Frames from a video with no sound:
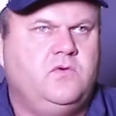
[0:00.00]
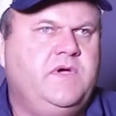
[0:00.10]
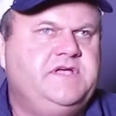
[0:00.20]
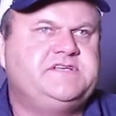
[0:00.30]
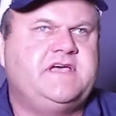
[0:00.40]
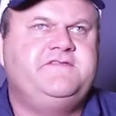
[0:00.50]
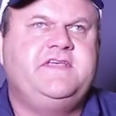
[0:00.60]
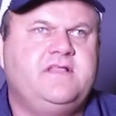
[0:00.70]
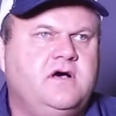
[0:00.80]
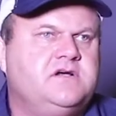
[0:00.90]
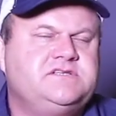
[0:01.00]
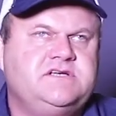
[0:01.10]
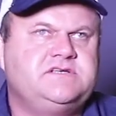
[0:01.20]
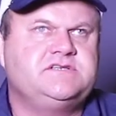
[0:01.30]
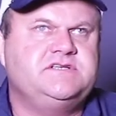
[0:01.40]
Wear safety
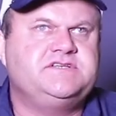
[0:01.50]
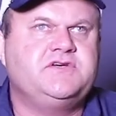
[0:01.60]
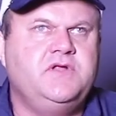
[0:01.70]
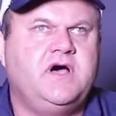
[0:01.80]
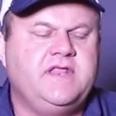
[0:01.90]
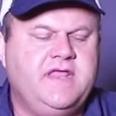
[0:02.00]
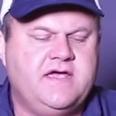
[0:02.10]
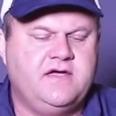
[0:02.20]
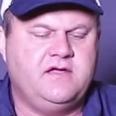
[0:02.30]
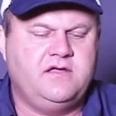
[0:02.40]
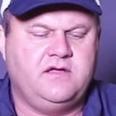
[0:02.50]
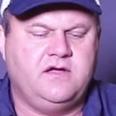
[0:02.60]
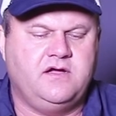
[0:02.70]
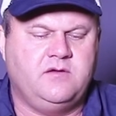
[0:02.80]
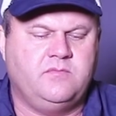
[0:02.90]
glasses, it's a good idea.
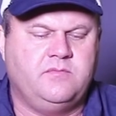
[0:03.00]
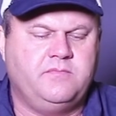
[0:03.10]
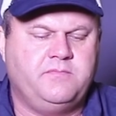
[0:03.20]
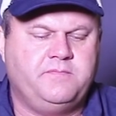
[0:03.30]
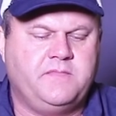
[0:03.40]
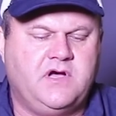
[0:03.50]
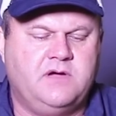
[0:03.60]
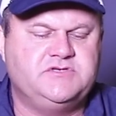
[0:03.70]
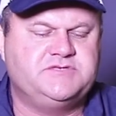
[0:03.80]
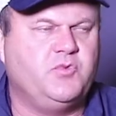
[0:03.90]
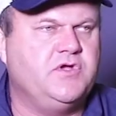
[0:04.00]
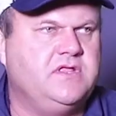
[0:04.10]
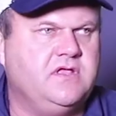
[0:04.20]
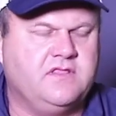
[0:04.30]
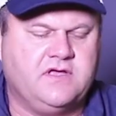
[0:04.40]
I'm just
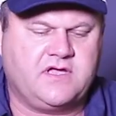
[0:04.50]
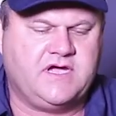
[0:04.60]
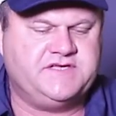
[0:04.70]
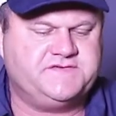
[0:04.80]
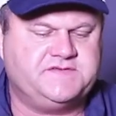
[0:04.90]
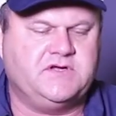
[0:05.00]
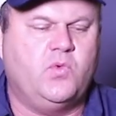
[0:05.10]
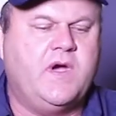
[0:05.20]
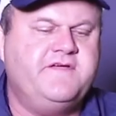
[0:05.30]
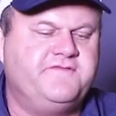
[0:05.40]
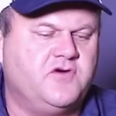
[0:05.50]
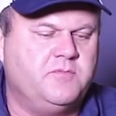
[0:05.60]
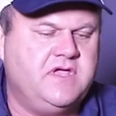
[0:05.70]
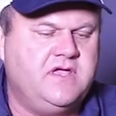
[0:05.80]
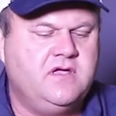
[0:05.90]
pointing the case away
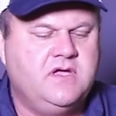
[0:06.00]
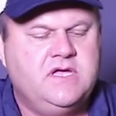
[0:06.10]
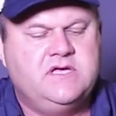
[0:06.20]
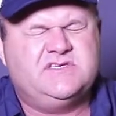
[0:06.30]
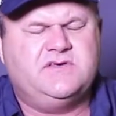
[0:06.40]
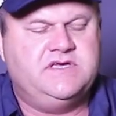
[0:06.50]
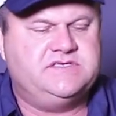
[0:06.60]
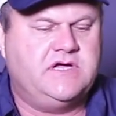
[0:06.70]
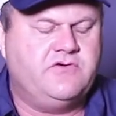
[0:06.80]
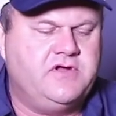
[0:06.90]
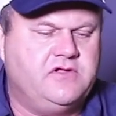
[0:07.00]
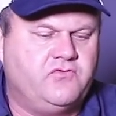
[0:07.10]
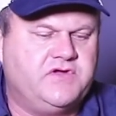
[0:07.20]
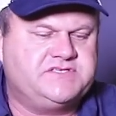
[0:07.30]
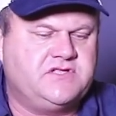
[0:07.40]
from me, so there's no real
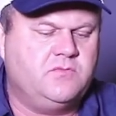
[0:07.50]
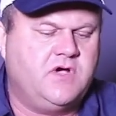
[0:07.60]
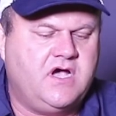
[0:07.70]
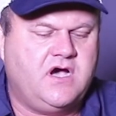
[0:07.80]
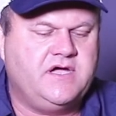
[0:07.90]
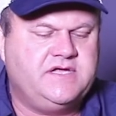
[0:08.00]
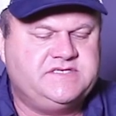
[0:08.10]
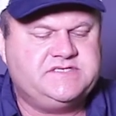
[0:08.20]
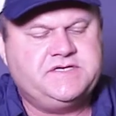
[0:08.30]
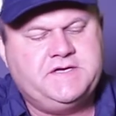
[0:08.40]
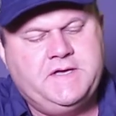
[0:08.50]
risk to my eyes.